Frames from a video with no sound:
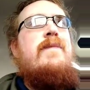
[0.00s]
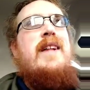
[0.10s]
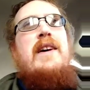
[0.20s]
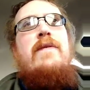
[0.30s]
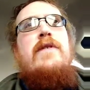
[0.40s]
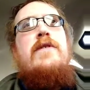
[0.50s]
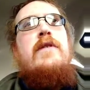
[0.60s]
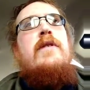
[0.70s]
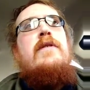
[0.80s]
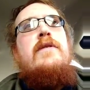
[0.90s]
life
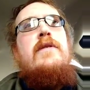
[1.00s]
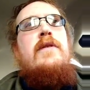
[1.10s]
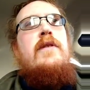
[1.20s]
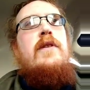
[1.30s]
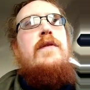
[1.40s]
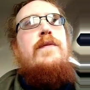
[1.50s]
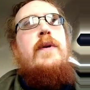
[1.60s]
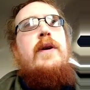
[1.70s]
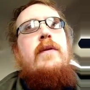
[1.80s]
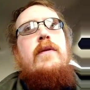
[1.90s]
insurance, if
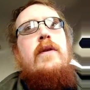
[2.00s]
we